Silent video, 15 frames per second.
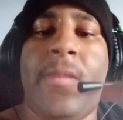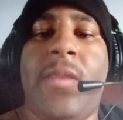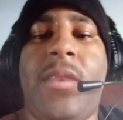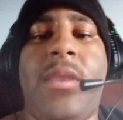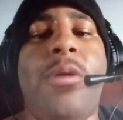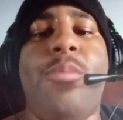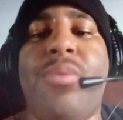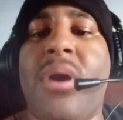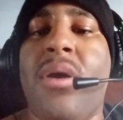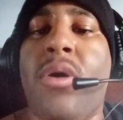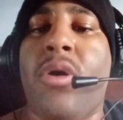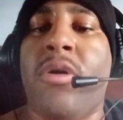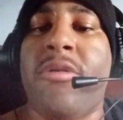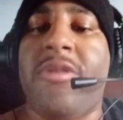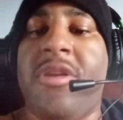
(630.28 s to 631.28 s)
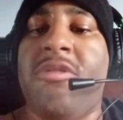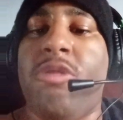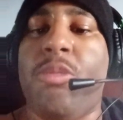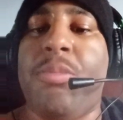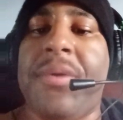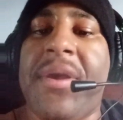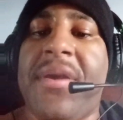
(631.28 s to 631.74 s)
Now, Bret Hart, this will
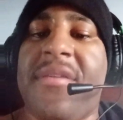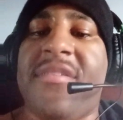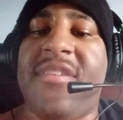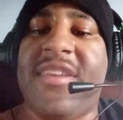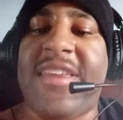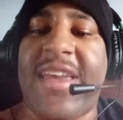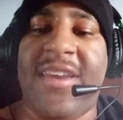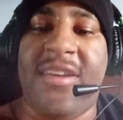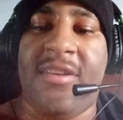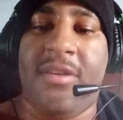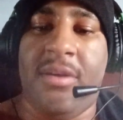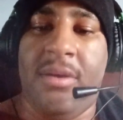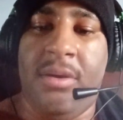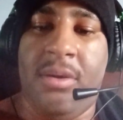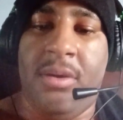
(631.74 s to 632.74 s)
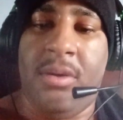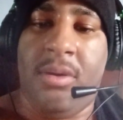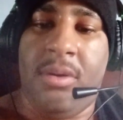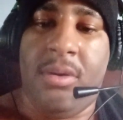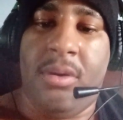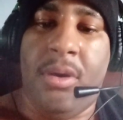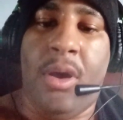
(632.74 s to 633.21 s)
be his second
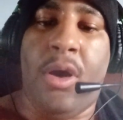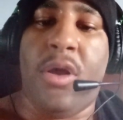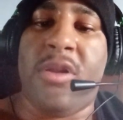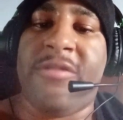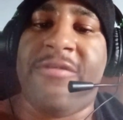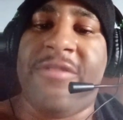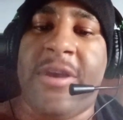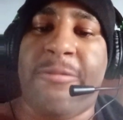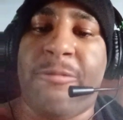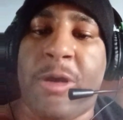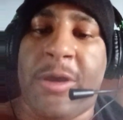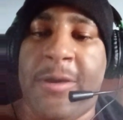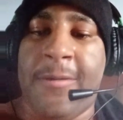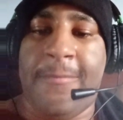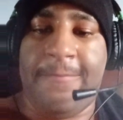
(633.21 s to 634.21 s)
Hall of Fame ring.